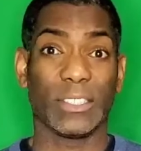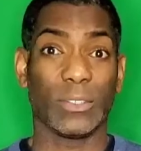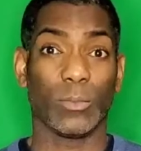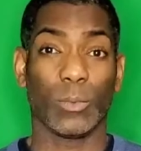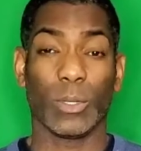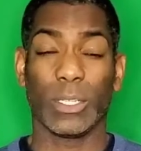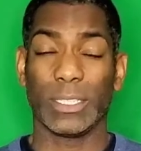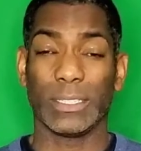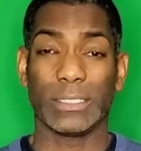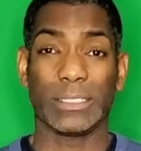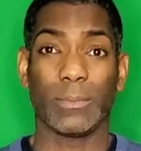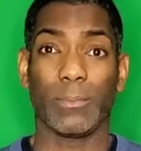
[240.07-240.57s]
and
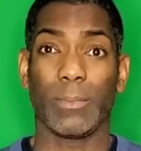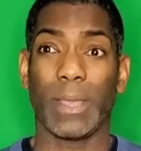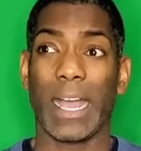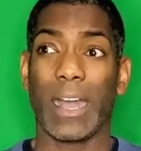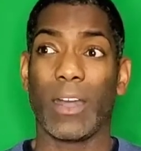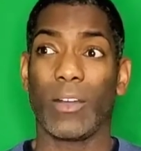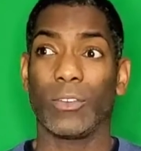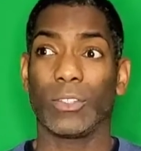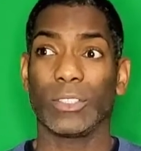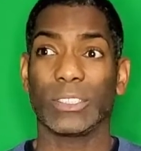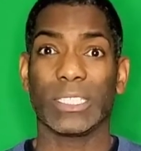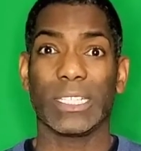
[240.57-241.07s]
what it's
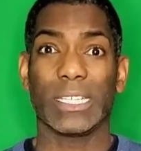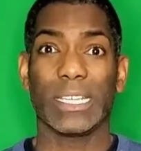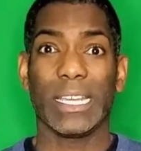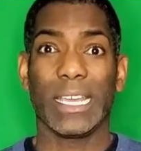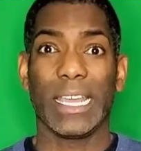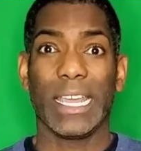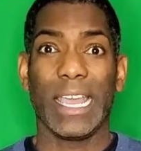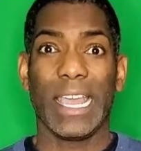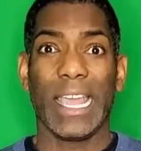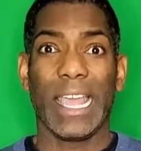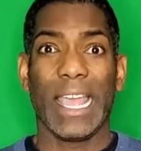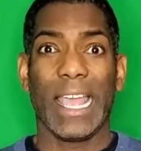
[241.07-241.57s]
about.
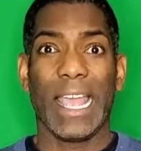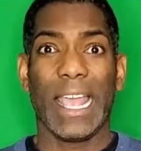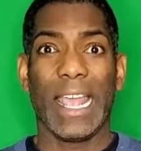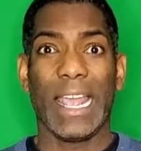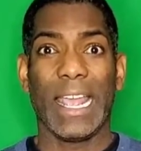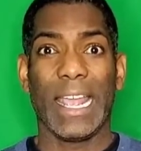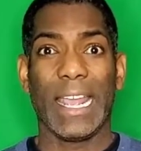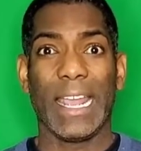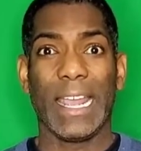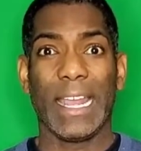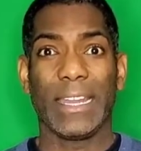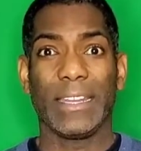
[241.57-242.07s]

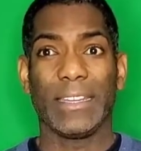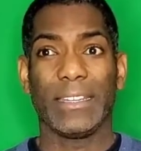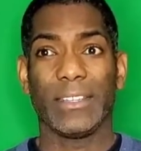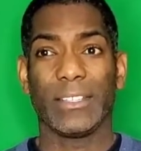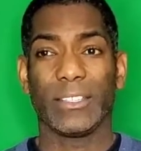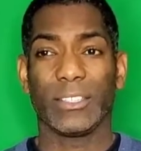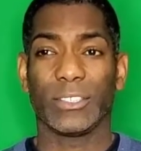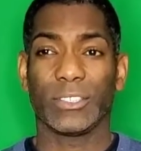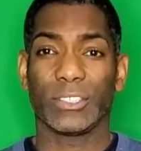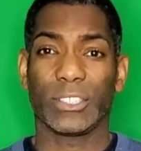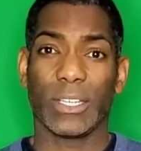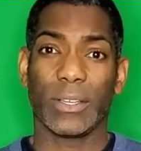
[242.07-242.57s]
And
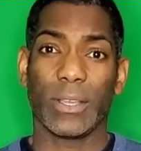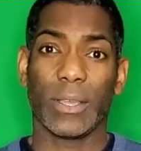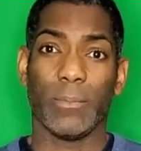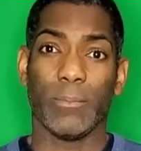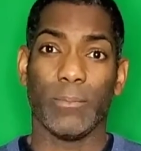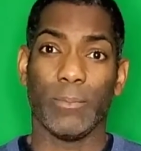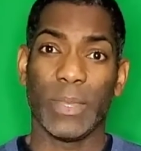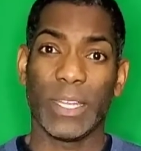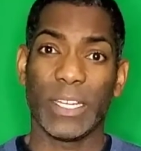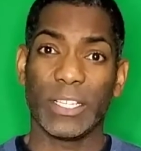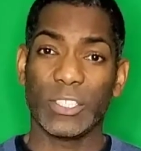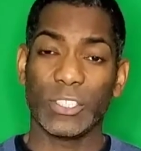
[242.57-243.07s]
there's
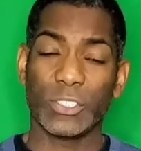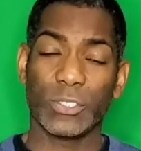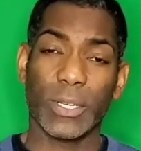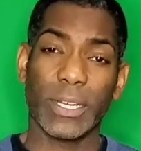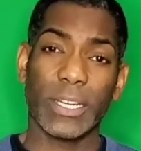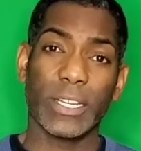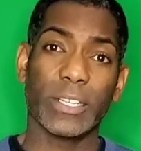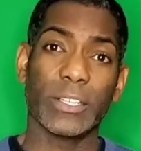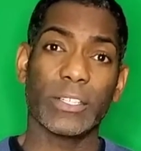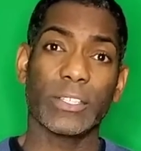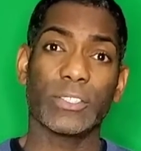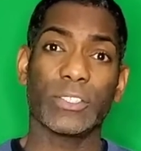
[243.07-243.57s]

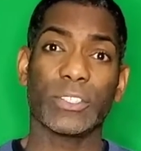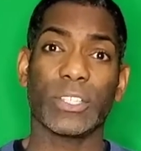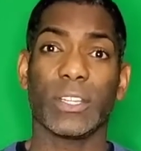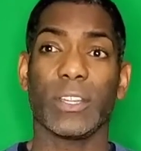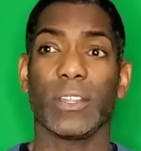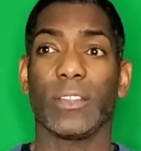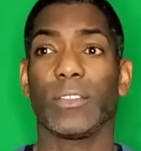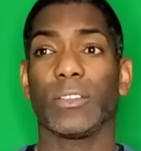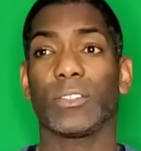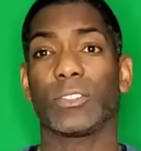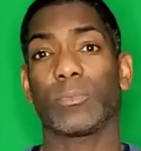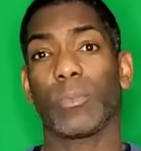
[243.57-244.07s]
administrators, and
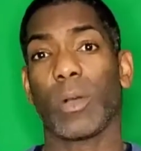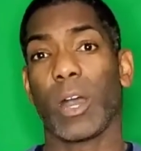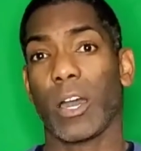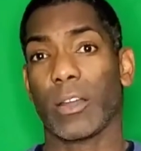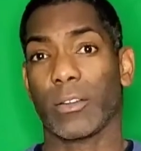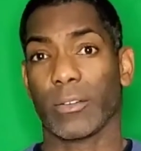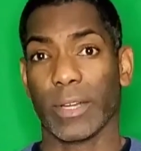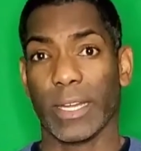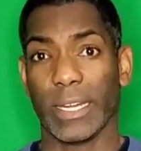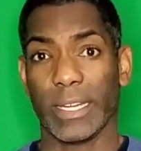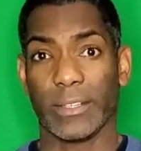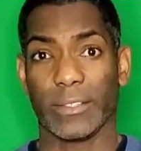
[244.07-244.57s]
then there's
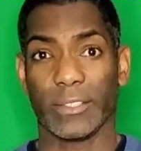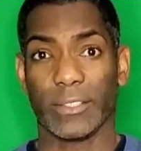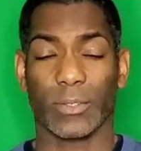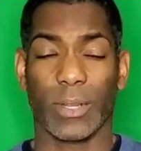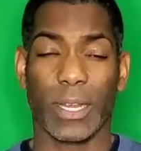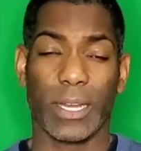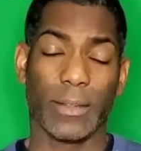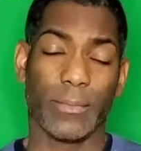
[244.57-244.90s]
moderators, right?